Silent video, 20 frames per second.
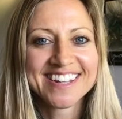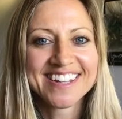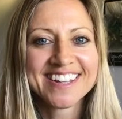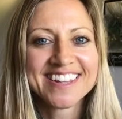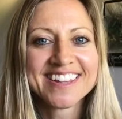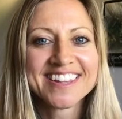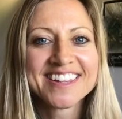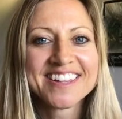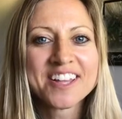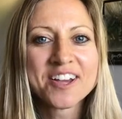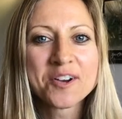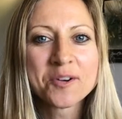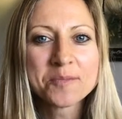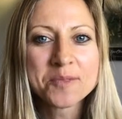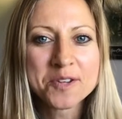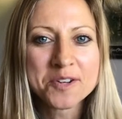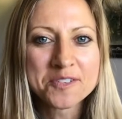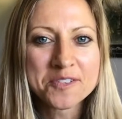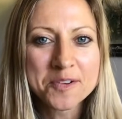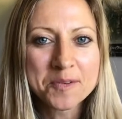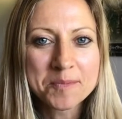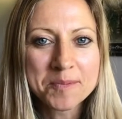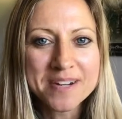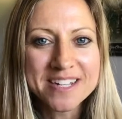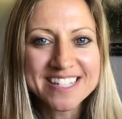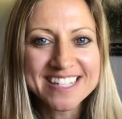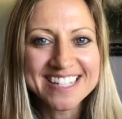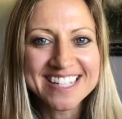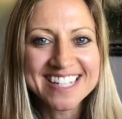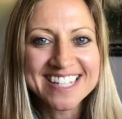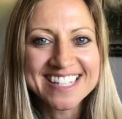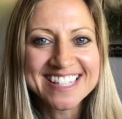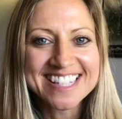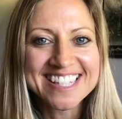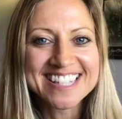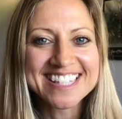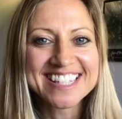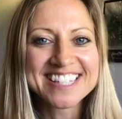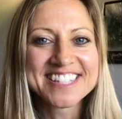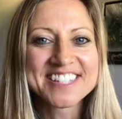Hello, beautiful priestess.
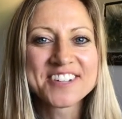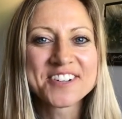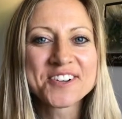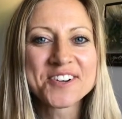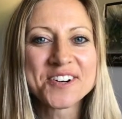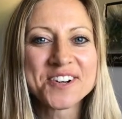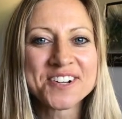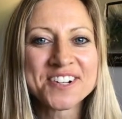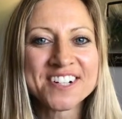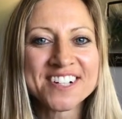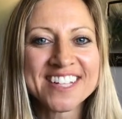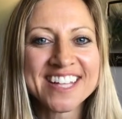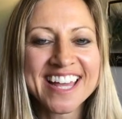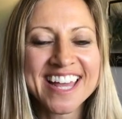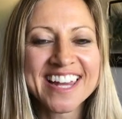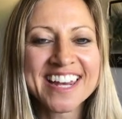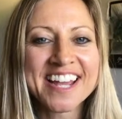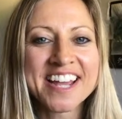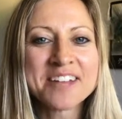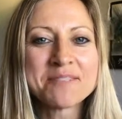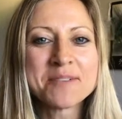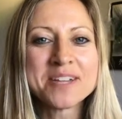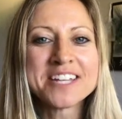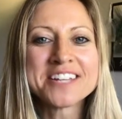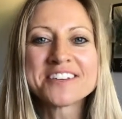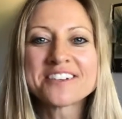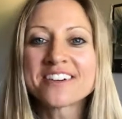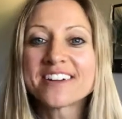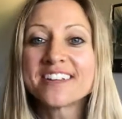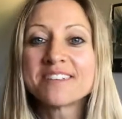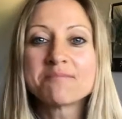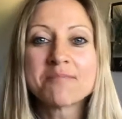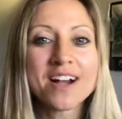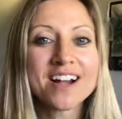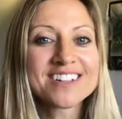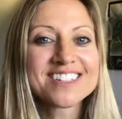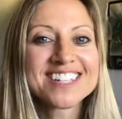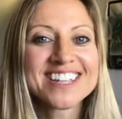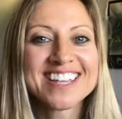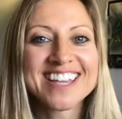This is Nicole, and I'm in your
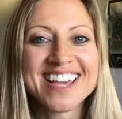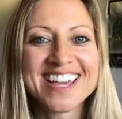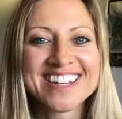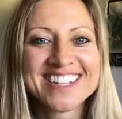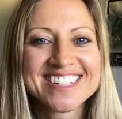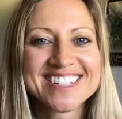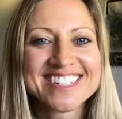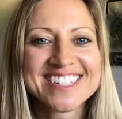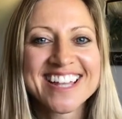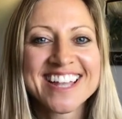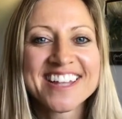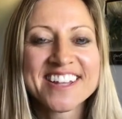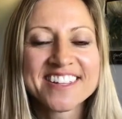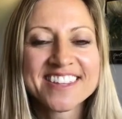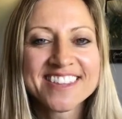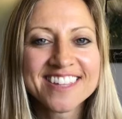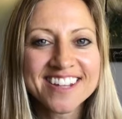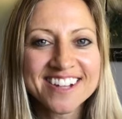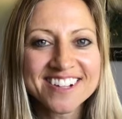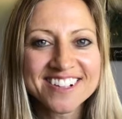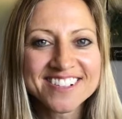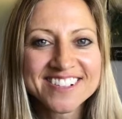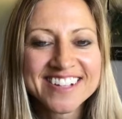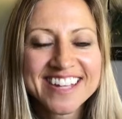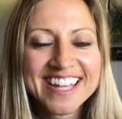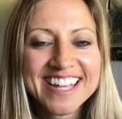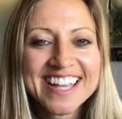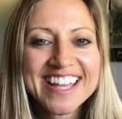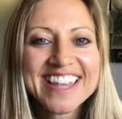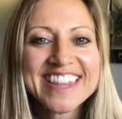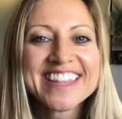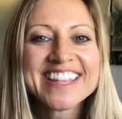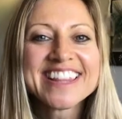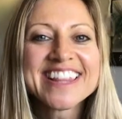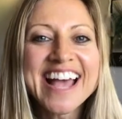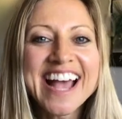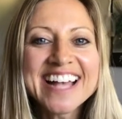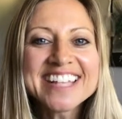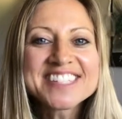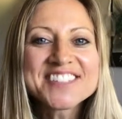inbox again to say hello. The
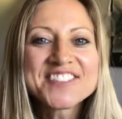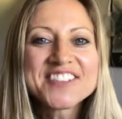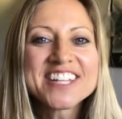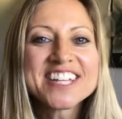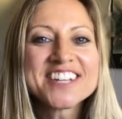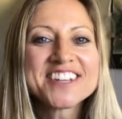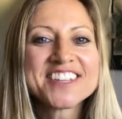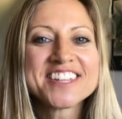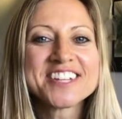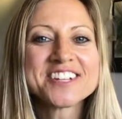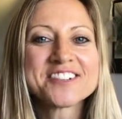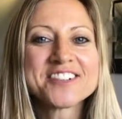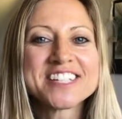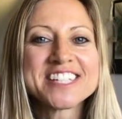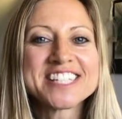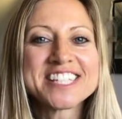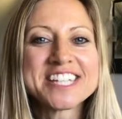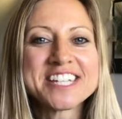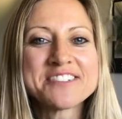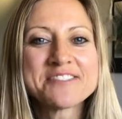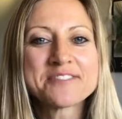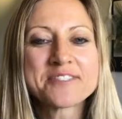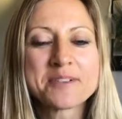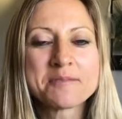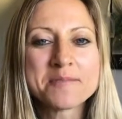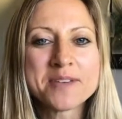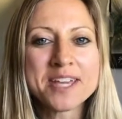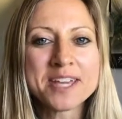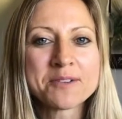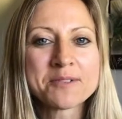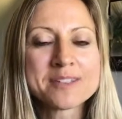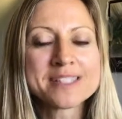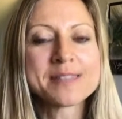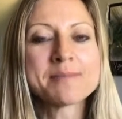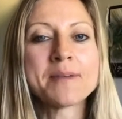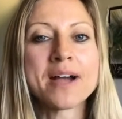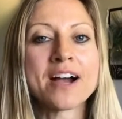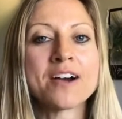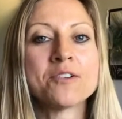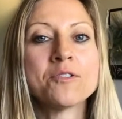last video that you received from me was
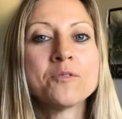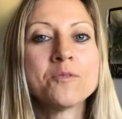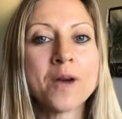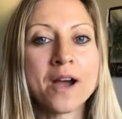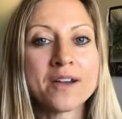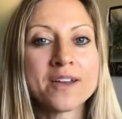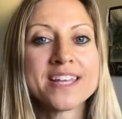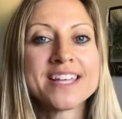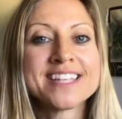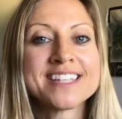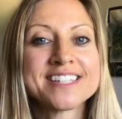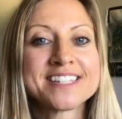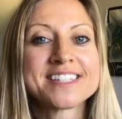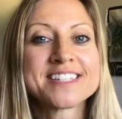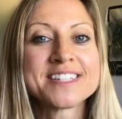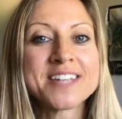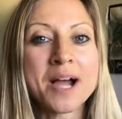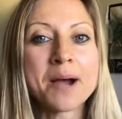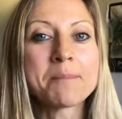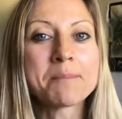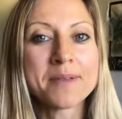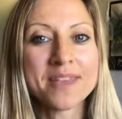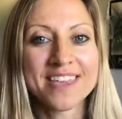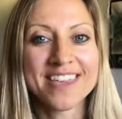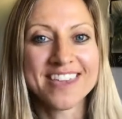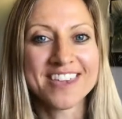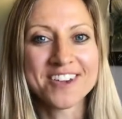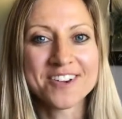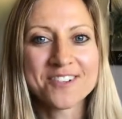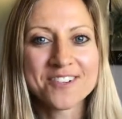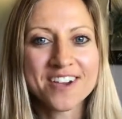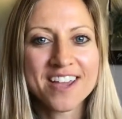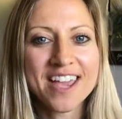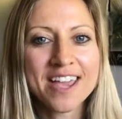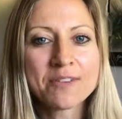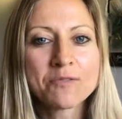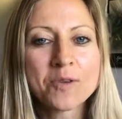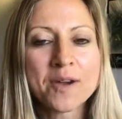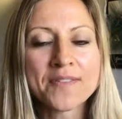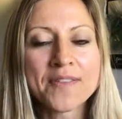about what is stopping you
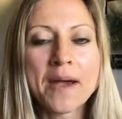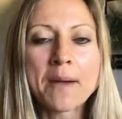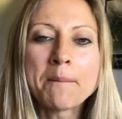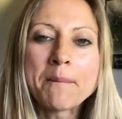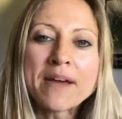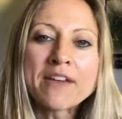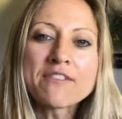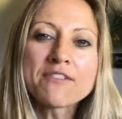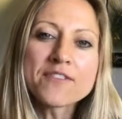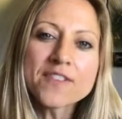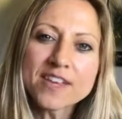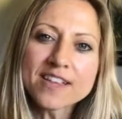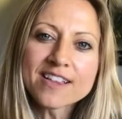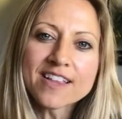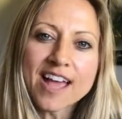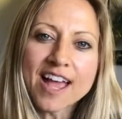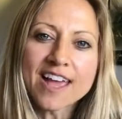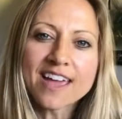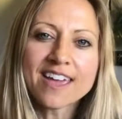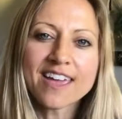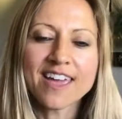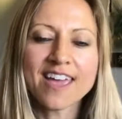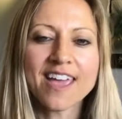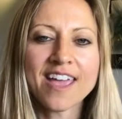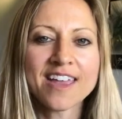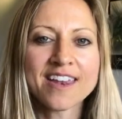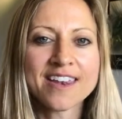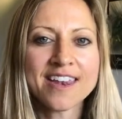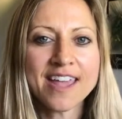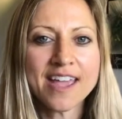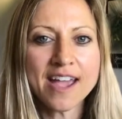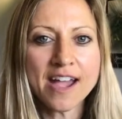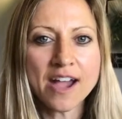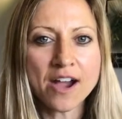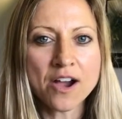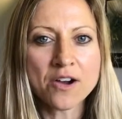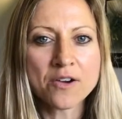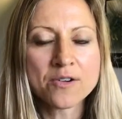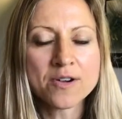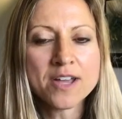and what that might feel like and
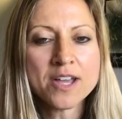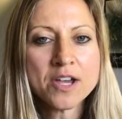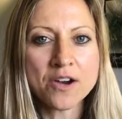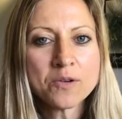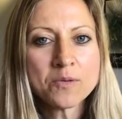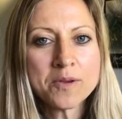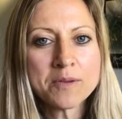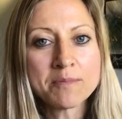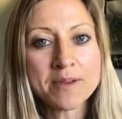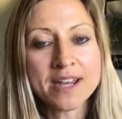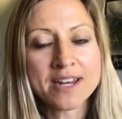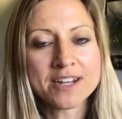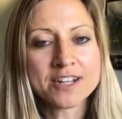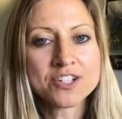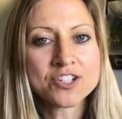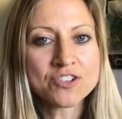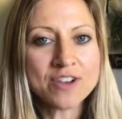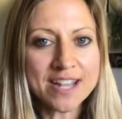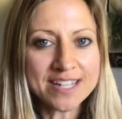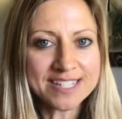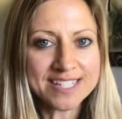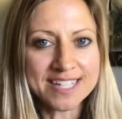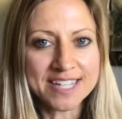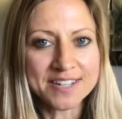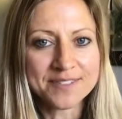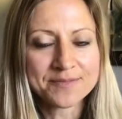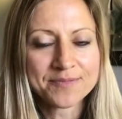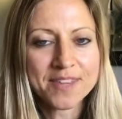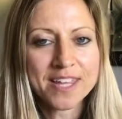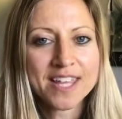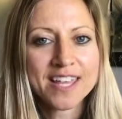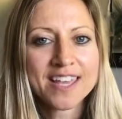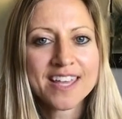how we might address it.